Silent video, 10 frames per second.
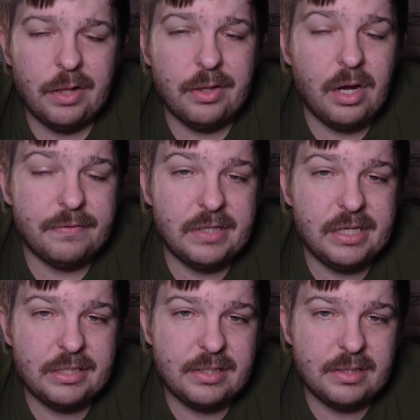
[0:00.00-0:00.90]
on the off
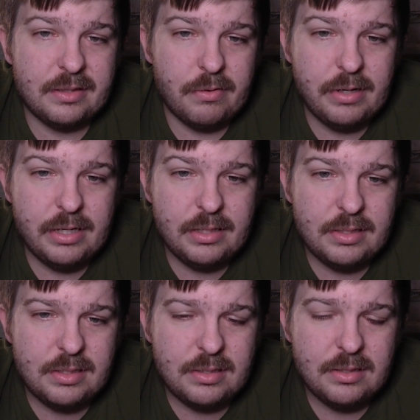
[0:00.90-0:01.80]
chance that there
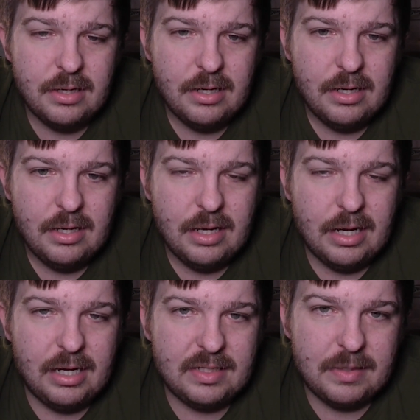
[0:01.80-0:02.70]
is
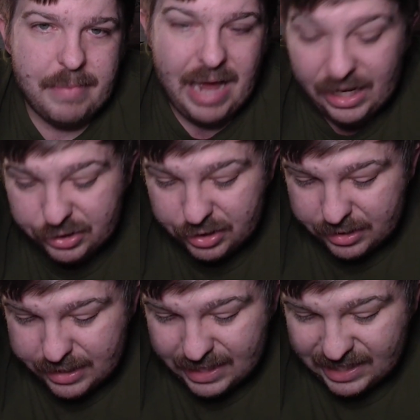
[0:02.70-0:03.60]
uh, some
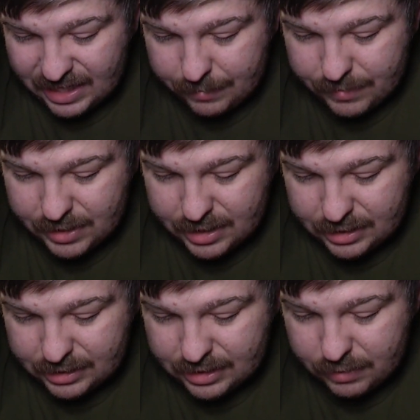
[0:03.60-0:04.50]
action in that game that
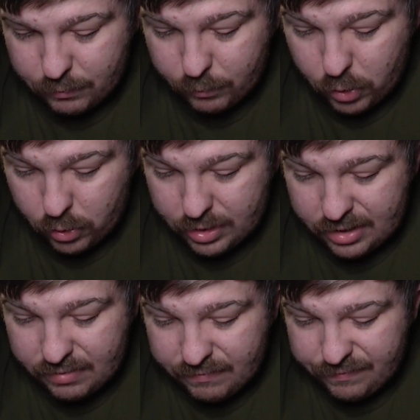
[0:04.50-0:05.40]
I get word
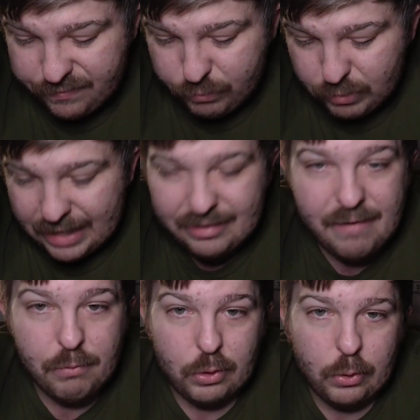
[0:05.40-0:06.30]
of
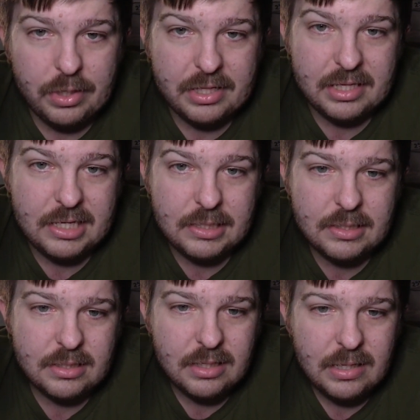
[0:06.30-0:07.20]
while I'm recording
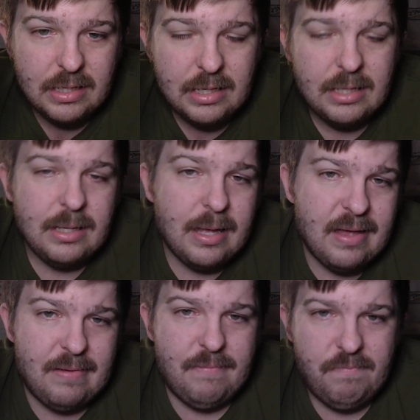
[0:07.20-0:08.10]
these,
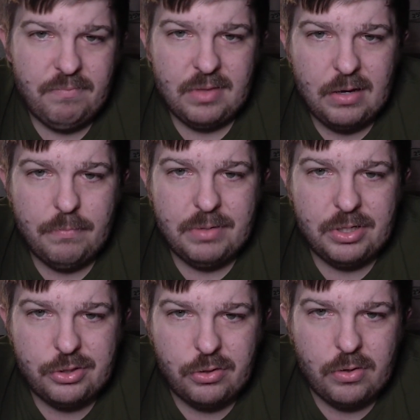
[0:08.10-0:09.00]
um, I'll
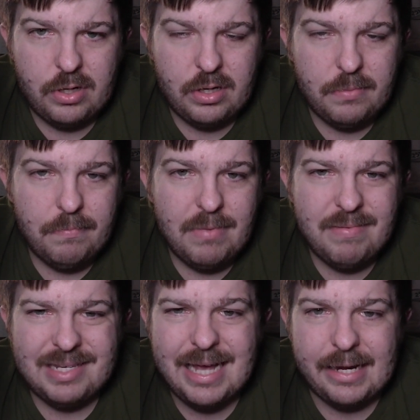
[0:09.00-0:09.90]
be sure to
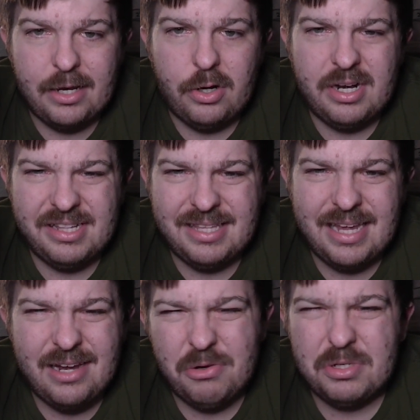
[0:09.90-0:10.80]
maybe tack it on at
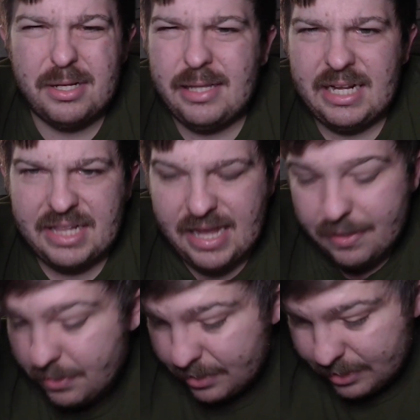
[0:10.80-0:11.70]
the end or something like
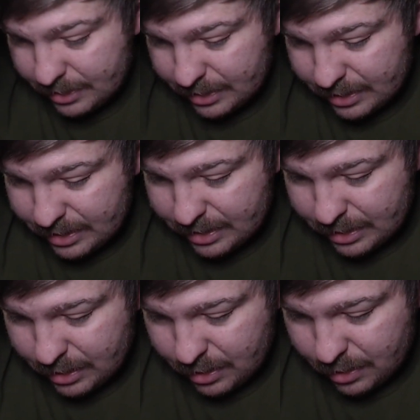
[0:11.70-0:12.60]
that.
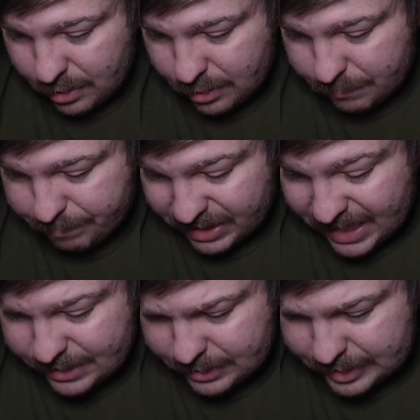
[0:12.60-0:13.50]

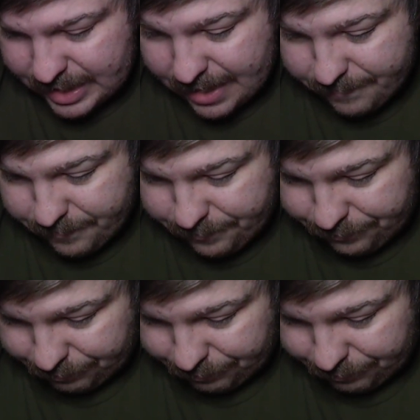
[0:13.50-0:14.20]
But Kansas State.